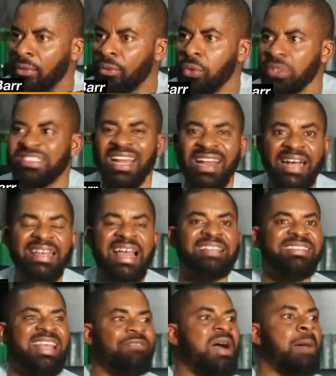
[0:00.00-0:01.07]
Whose salary
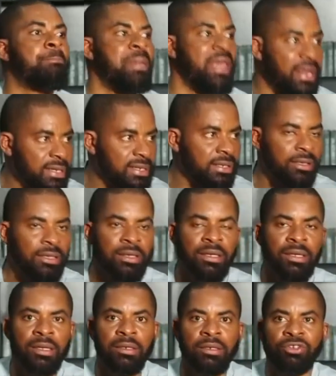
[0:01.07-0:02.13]
has he ever paid?
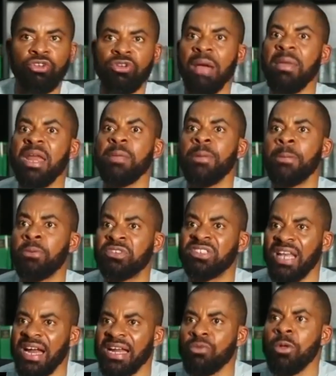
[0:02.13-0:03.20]
Do you know how many people's
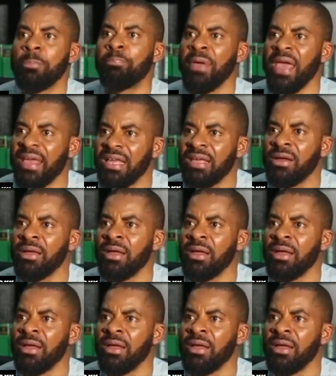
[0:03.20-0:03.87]
salary we pay?